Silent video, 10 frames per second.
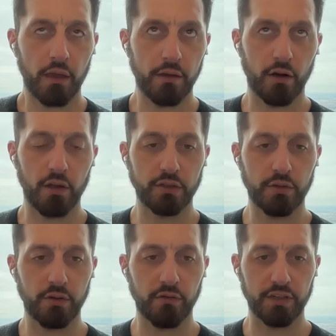And you're also
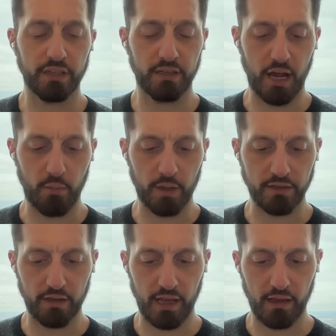university endowment,
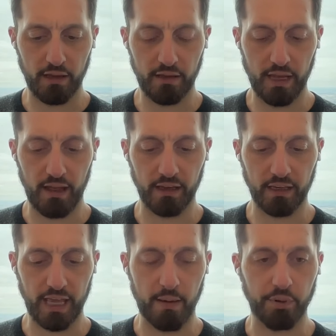so that that
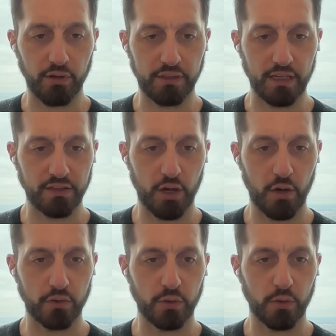capital does
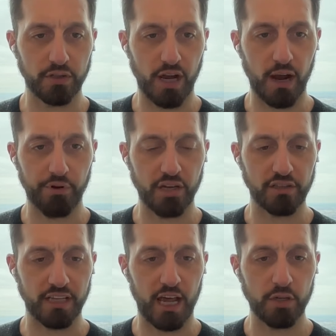go towards
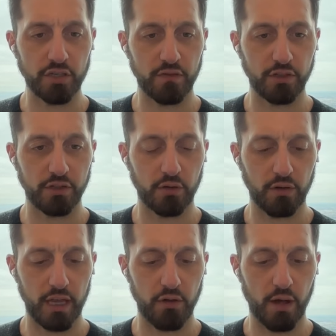operations. How much of your total
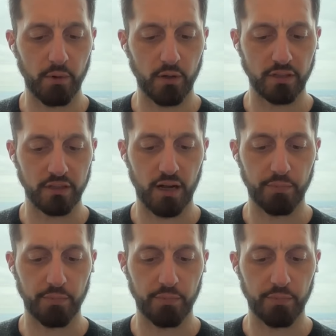AUM goes into